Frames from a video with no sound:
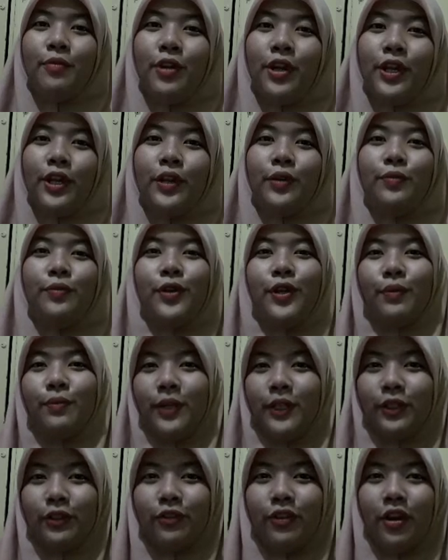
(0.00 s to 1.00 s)
Assalamualaikum
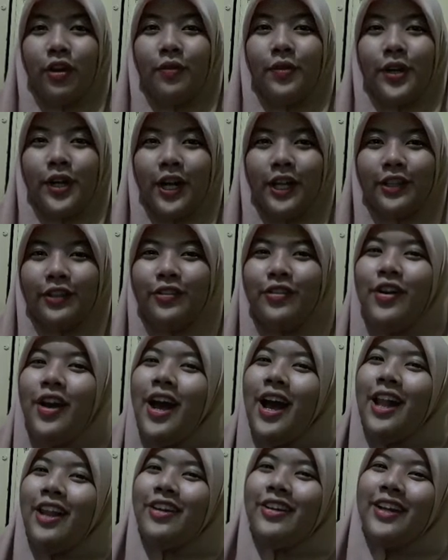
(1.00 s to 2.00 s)
warahmatullahi
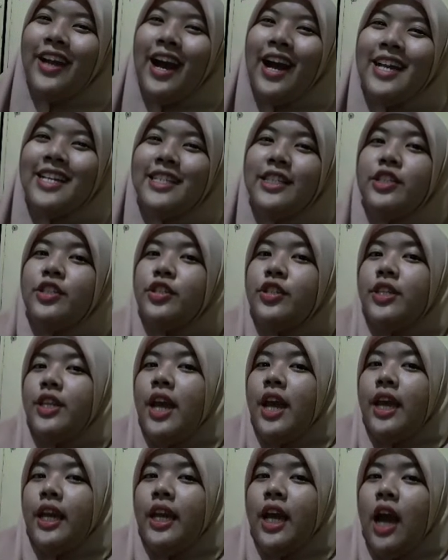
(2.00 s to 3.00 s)
wabarakatuh. Hello guys,
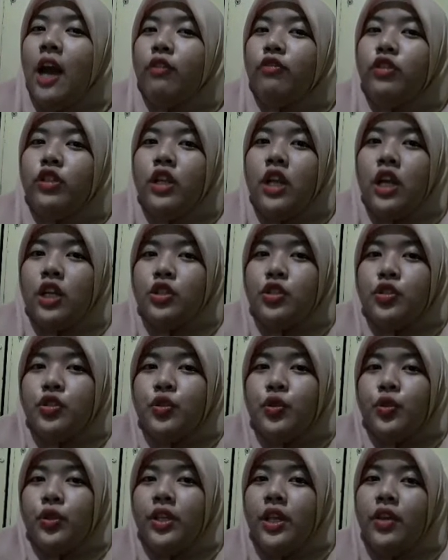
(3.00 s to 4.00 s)
today I would like
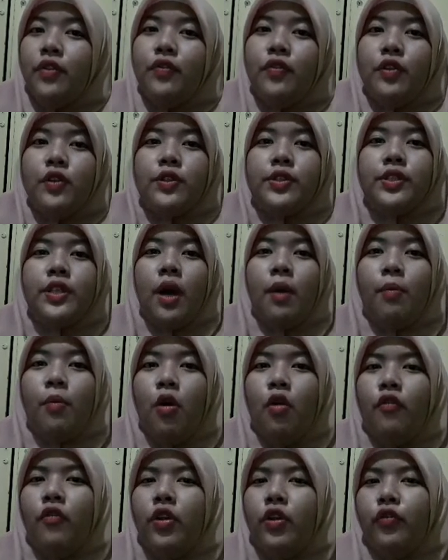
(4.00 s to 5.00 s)
to give you some
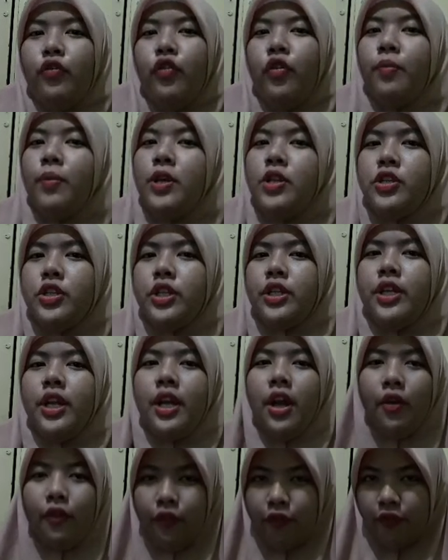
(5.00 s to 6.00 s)
of information
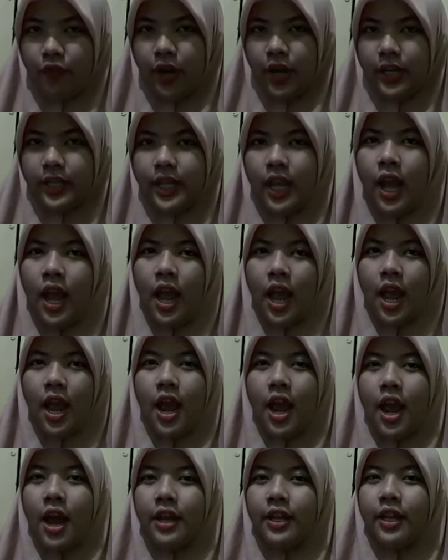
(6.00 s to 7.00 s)
that I've read
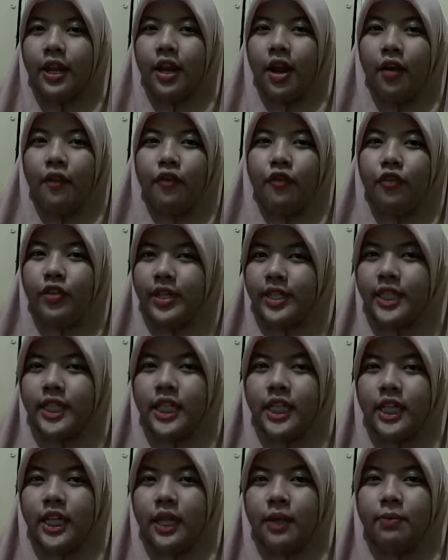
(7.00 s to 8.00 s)
and that I've
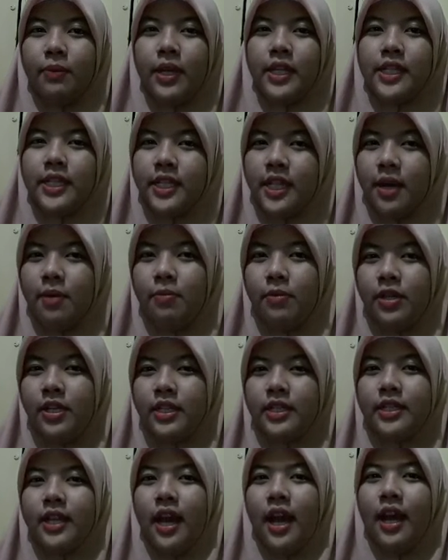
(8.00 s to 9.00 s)
written in my
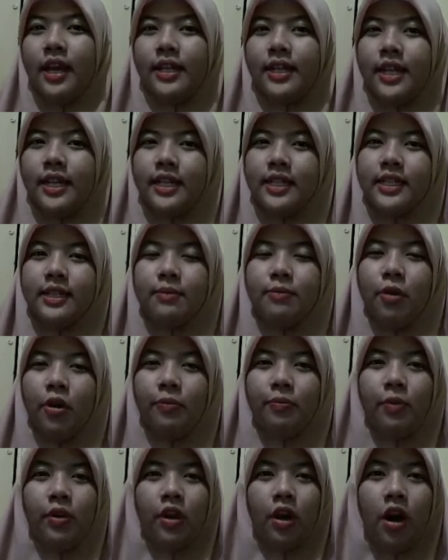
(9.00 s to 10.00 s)
summaries, and that is
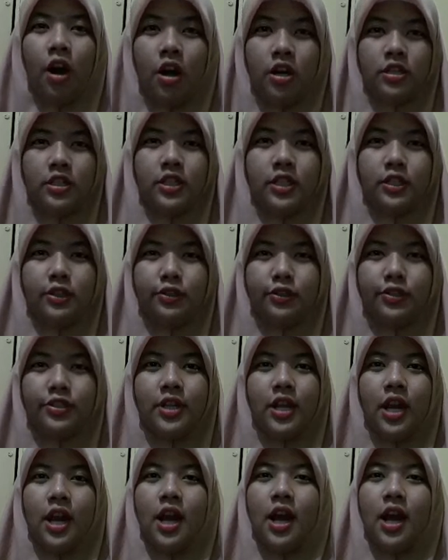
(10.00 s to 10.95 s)
about my articles.